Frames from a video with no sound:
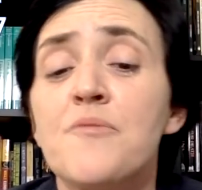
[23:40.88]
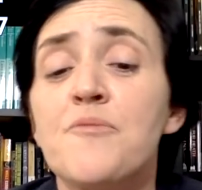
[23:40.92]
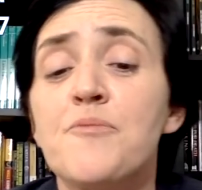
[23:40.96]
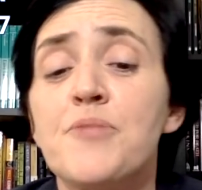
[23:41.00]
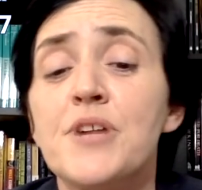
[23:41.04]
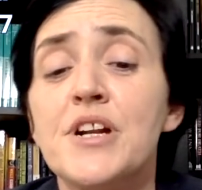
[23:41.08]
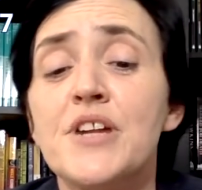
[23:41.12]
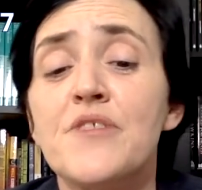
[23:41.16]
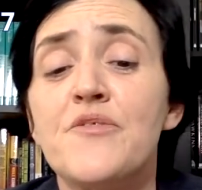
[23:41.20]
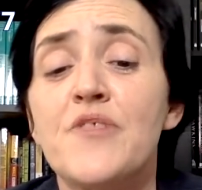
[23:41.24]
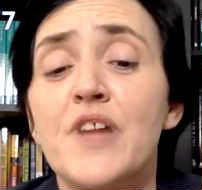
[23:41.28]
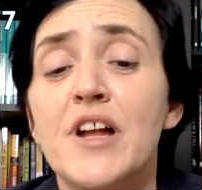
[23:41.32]

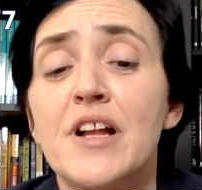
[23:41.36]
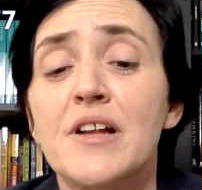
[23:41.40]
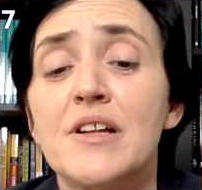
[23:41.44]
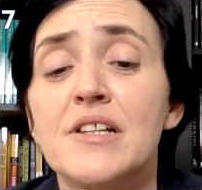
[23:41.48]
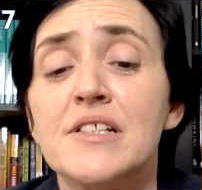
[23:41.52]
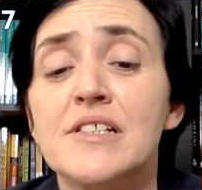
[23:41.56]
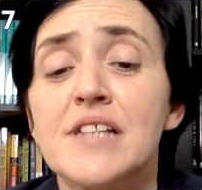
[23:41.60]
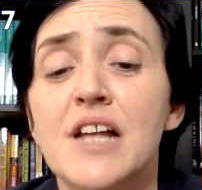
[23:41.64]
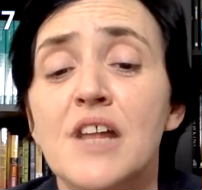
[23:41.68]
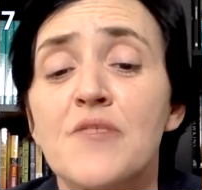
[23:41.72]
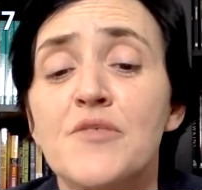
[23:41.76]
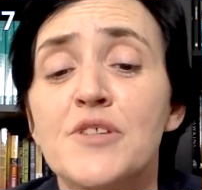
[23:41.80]
pretty
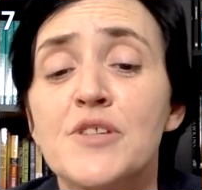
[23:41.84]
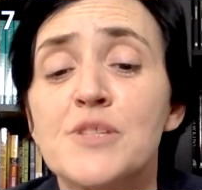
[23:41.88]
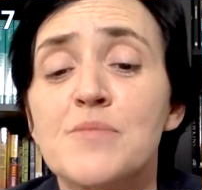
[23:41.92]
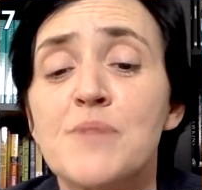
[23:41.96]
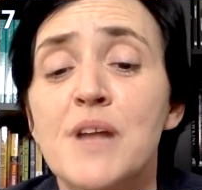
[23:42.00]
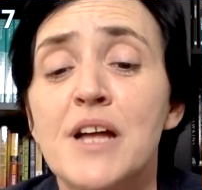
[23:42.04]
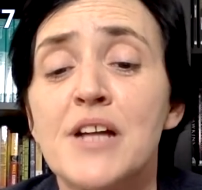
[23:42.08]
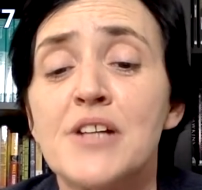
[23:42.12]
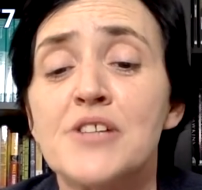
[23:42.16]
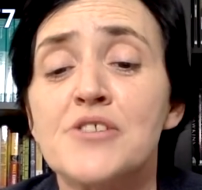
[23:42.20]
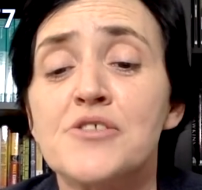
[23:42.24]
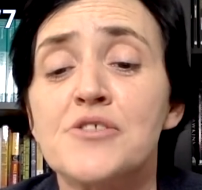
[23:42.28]

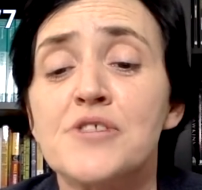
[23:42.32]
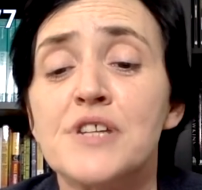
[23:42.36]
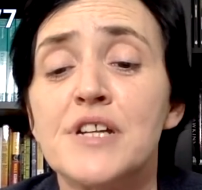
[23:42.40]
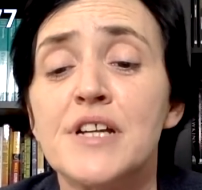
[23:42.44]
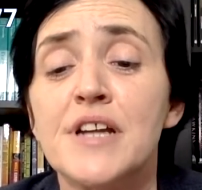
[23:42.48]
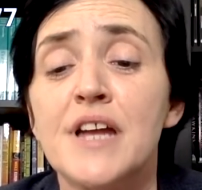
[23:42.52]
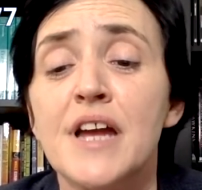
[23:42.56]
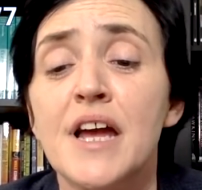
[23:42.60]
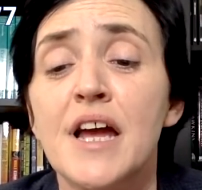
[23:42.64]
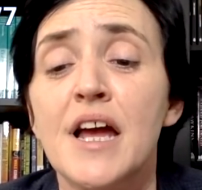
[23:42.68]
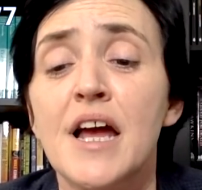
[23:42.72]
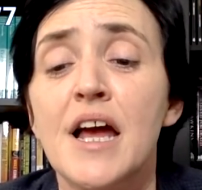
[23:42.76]

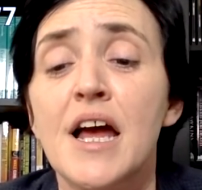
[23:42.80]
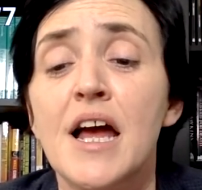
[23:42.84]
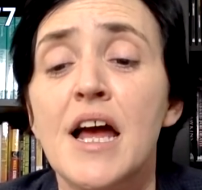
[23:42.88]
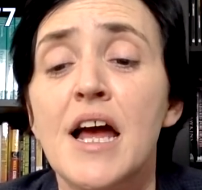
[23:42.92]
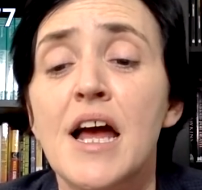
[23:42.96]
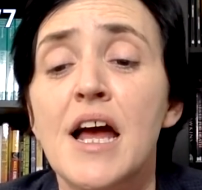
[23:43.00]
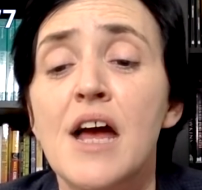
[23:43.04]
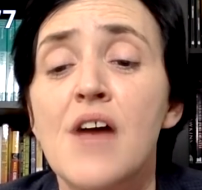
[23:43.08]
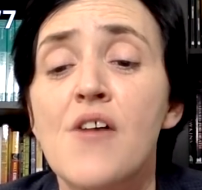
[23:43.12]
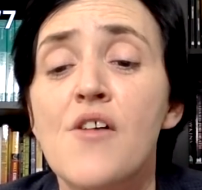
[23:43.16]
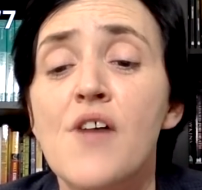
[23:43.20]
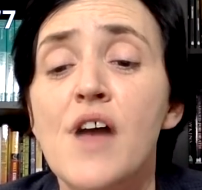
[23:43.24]
self-explanatory.
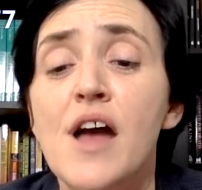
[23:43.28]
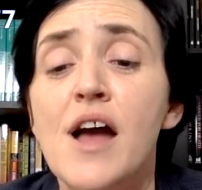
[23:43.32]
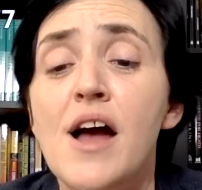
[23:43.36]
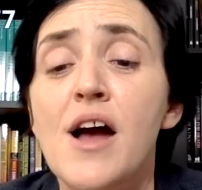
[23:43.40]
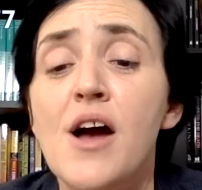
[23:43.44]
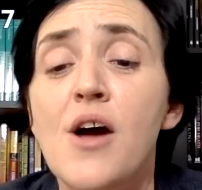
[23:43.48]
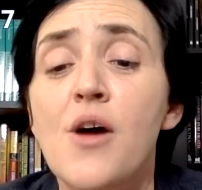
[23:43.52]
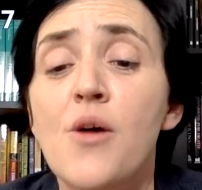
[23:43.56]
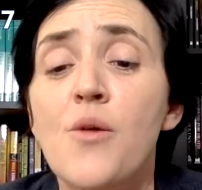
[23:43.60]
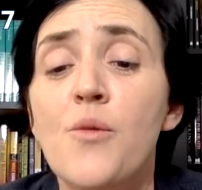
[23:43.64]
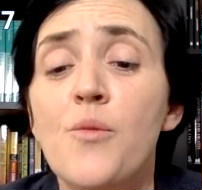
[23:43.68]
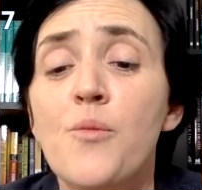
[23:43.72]

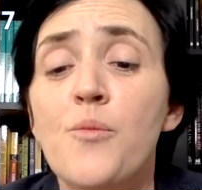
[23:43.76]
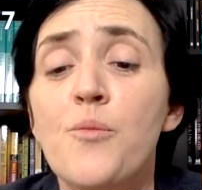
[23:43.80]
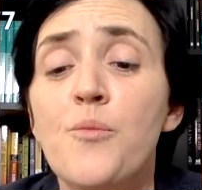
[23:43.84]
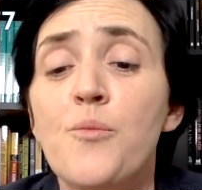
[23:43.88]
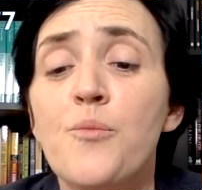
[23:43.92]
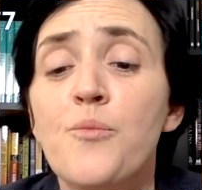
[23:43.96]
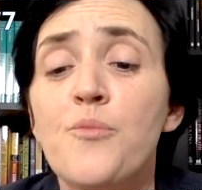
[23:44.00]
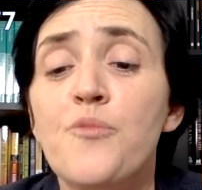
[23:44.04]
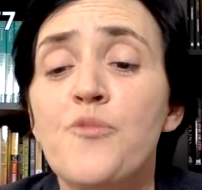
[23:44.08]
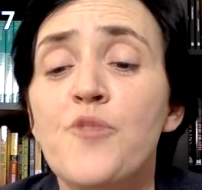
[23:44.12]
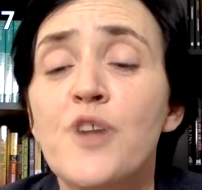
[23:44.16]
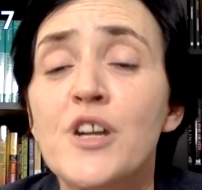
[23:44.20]

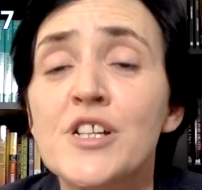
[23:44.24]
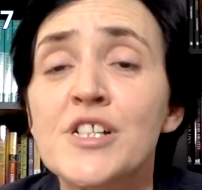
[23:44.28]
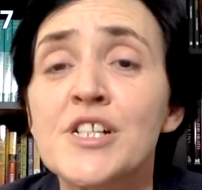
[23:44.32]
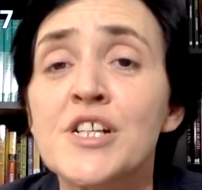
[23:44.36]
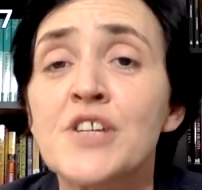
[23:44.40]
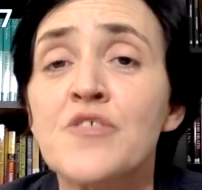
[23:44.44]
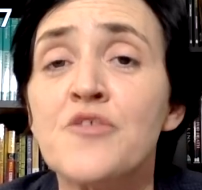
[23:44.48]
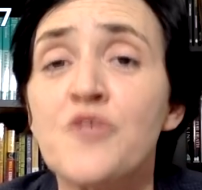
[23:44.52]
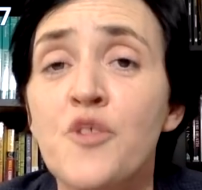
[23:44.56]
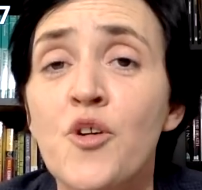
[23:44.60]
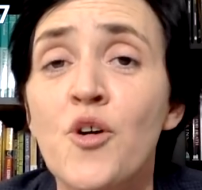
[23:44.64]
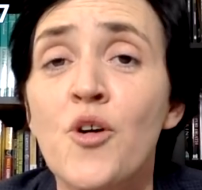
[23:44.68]

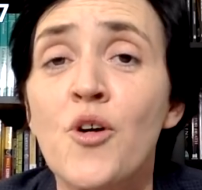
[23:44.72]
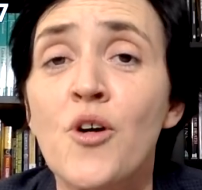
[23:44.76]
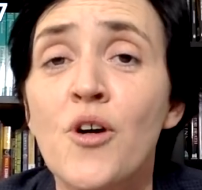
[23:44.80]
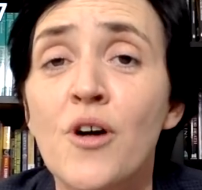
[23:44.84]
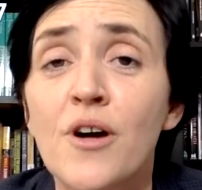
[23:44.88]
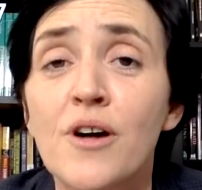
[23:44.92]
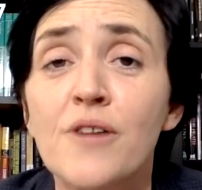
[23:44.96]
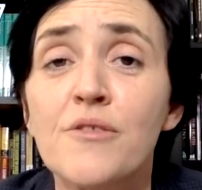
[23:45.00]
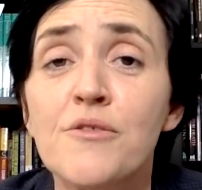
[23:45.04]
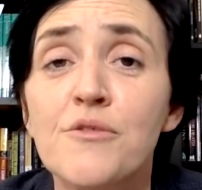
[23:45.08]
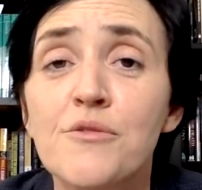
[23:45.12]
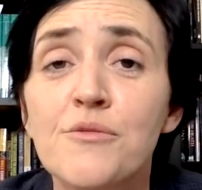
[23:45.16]
Funding
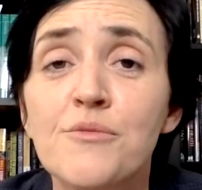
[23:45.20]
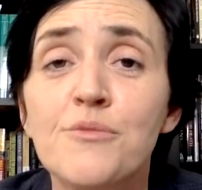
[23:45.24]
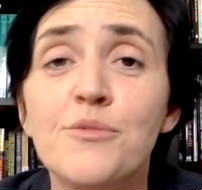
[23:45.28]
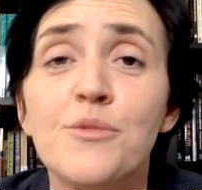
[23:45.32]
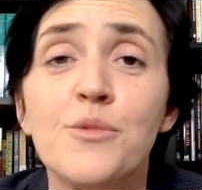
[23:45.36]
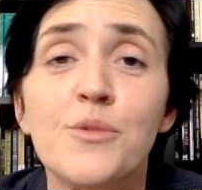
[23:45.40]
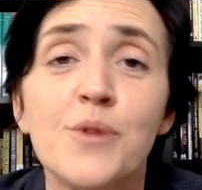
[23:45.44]
for